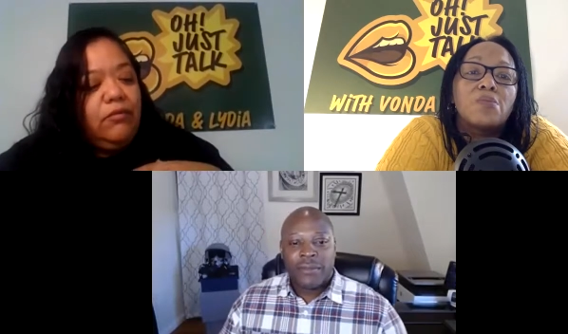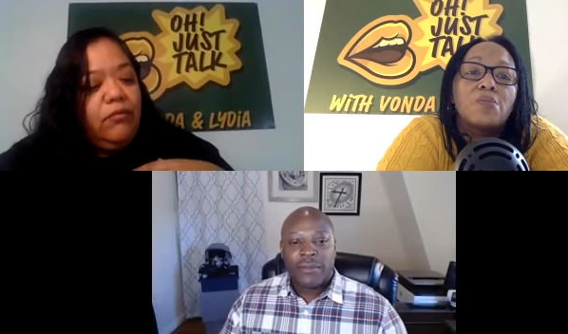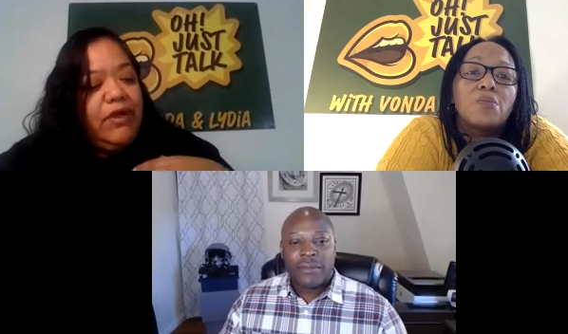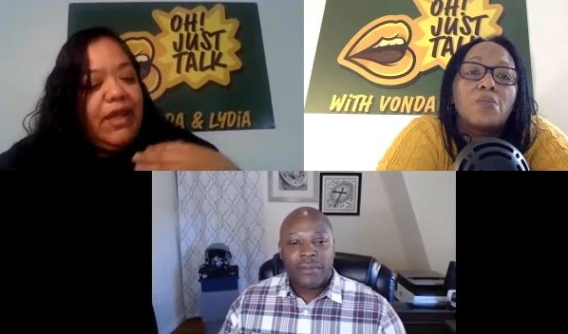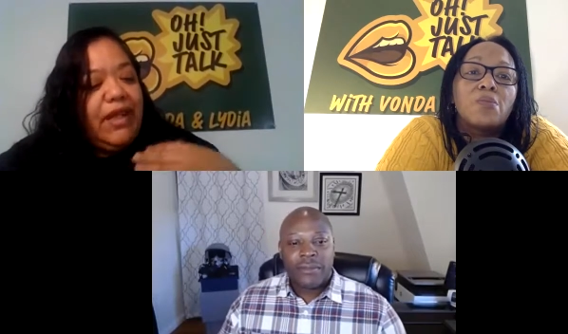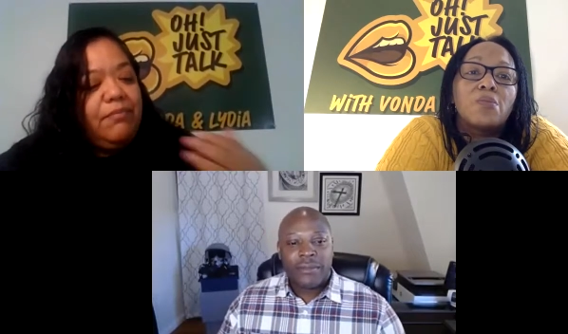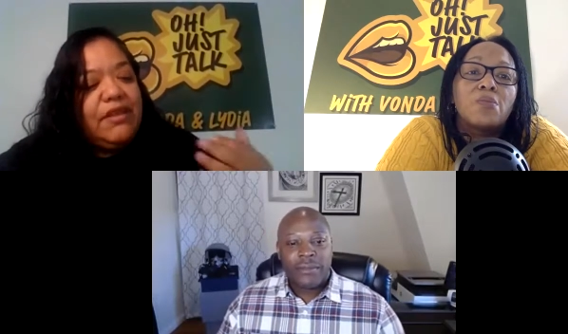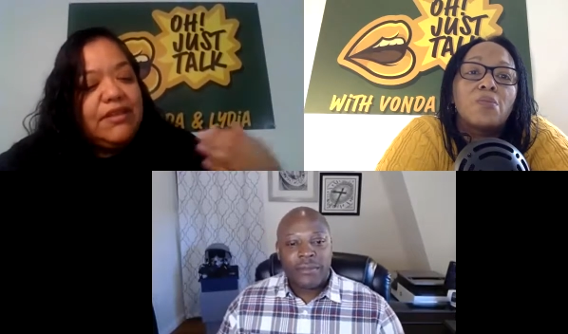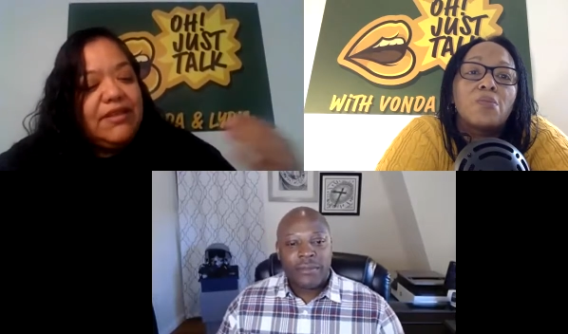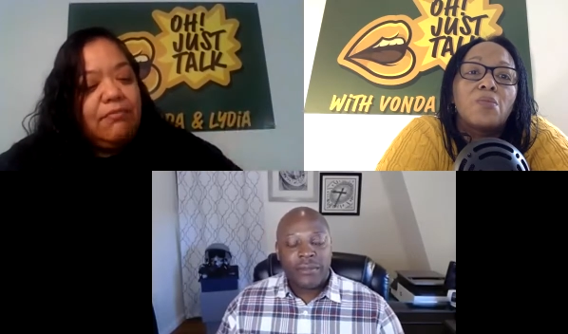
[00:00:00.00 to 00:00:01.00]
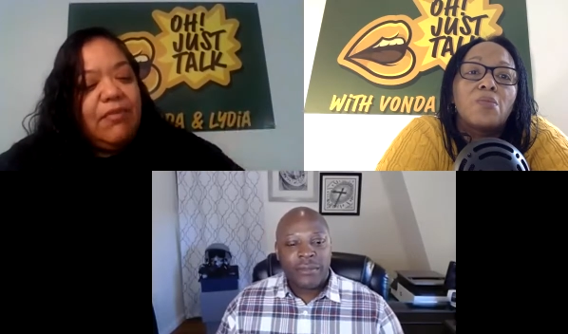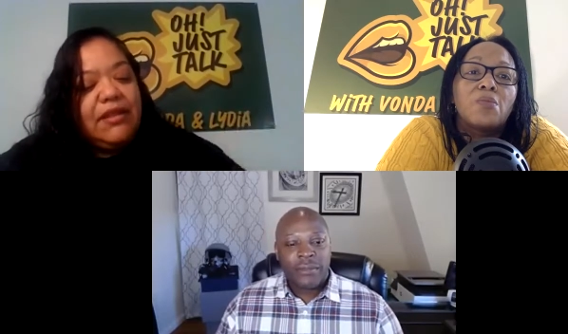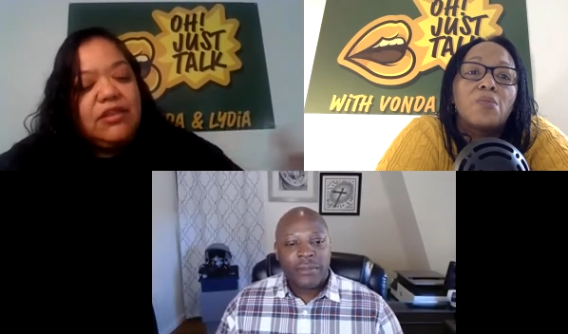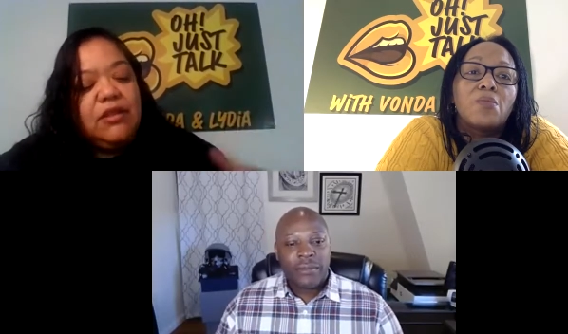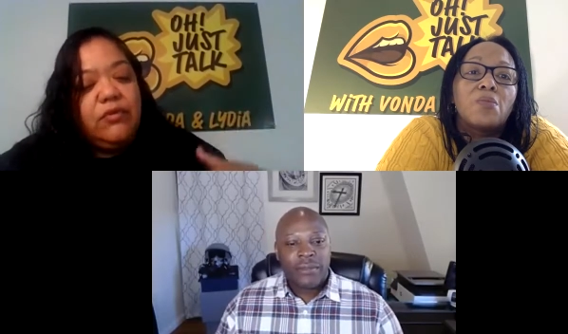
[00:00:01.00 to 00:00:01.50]
Speaker 1: we can't be the same
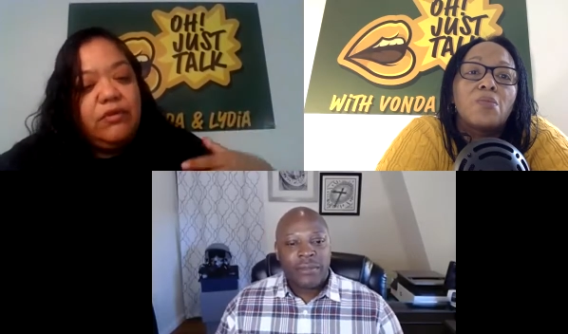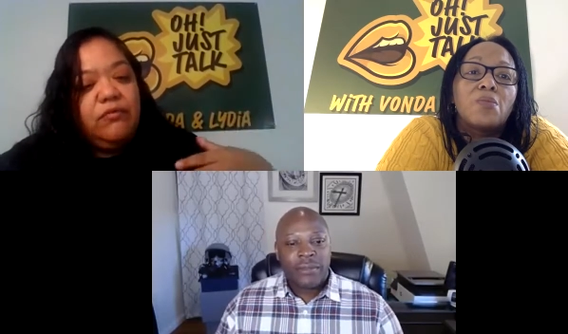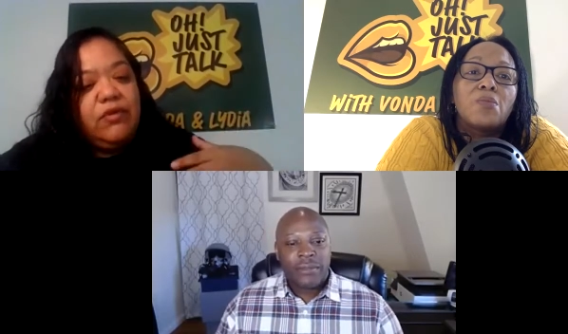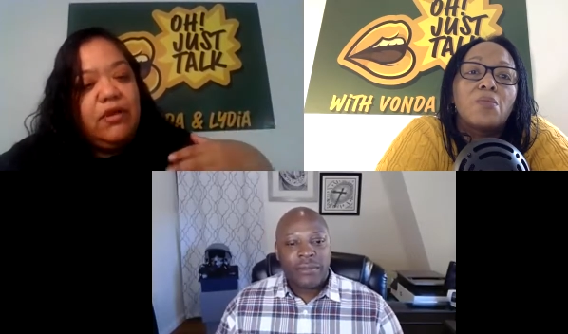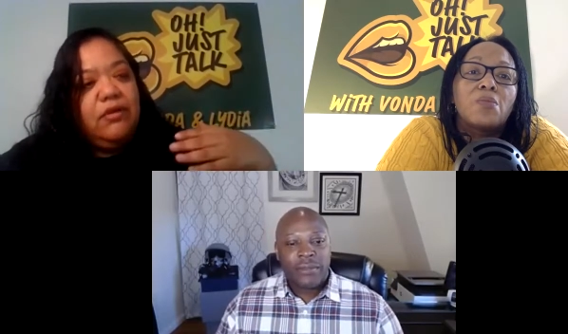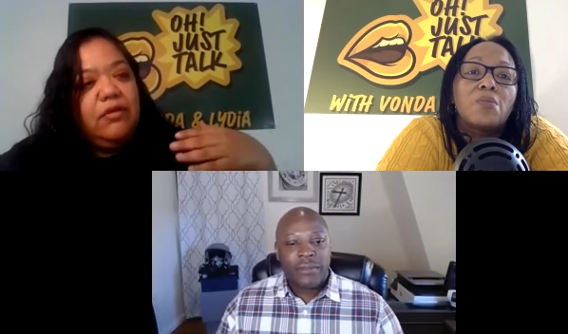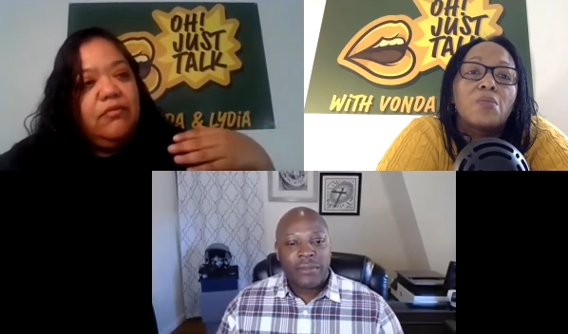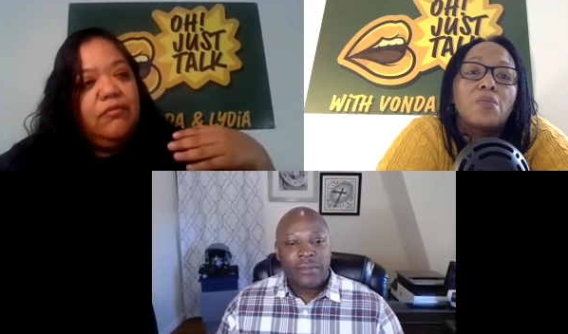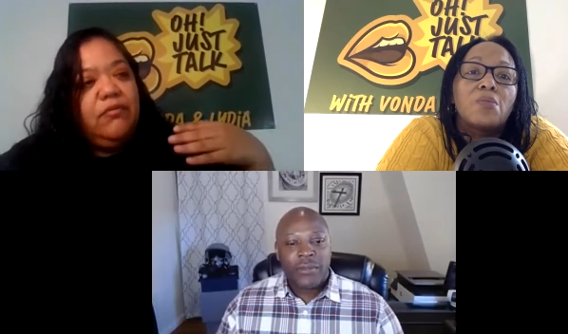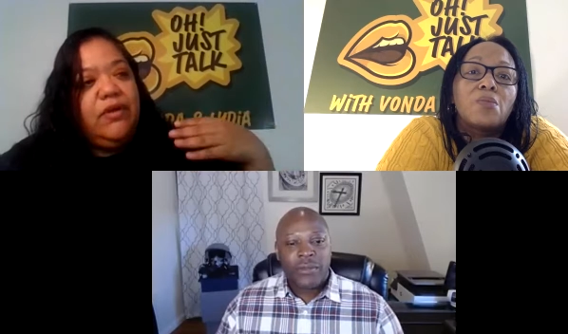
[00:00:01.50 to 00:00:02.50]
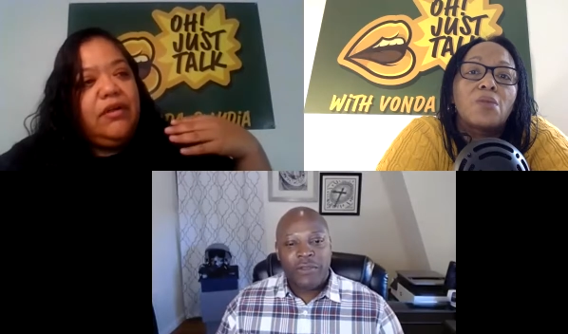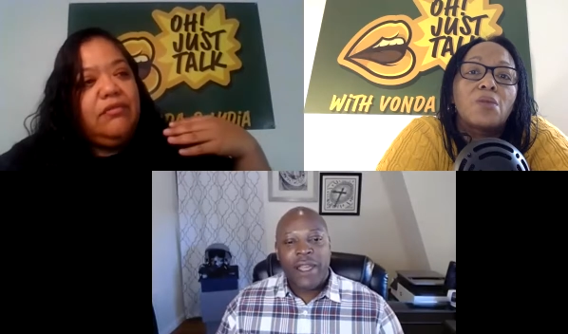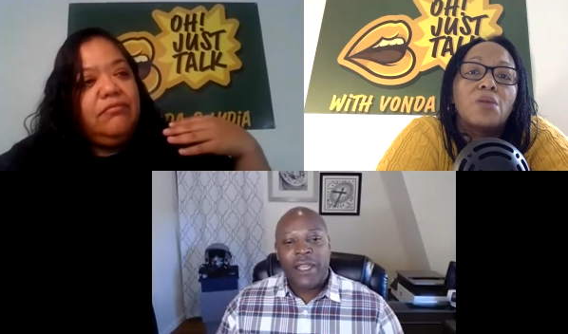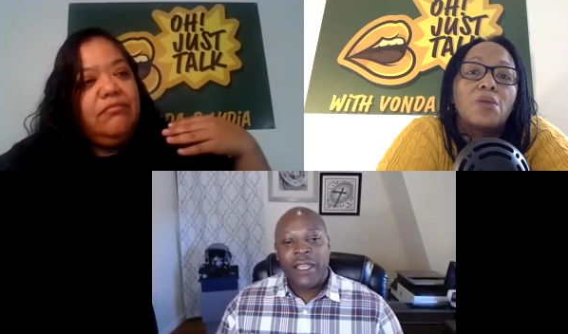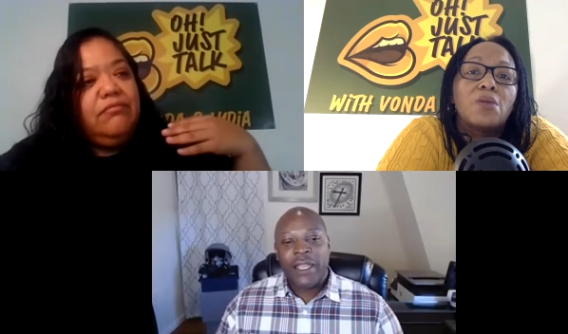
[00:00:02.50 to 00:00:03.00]
monster we're we're we're, we're
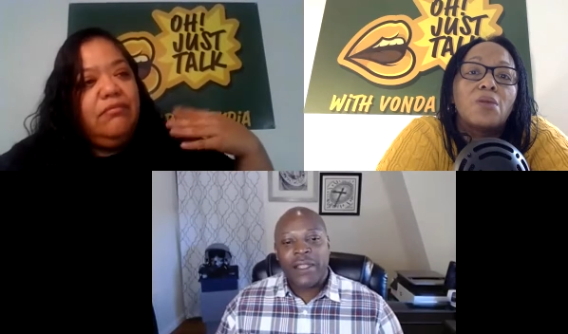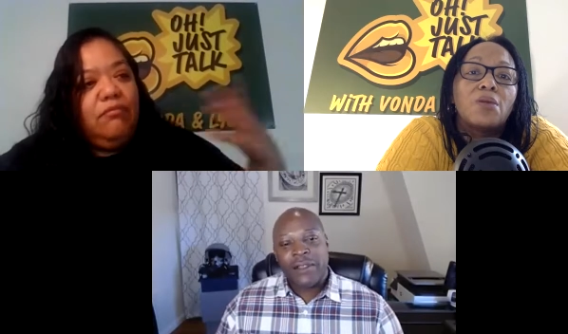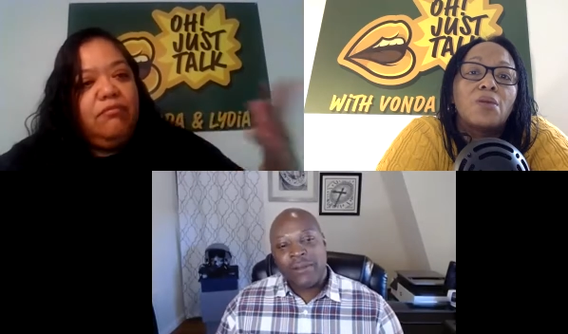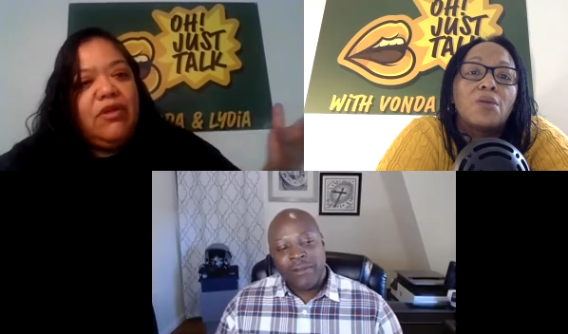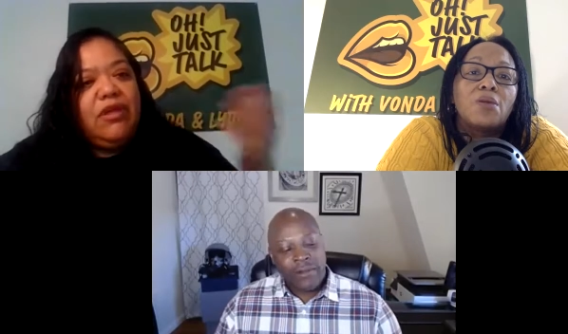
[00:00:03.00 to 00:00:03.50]
fighting, yes.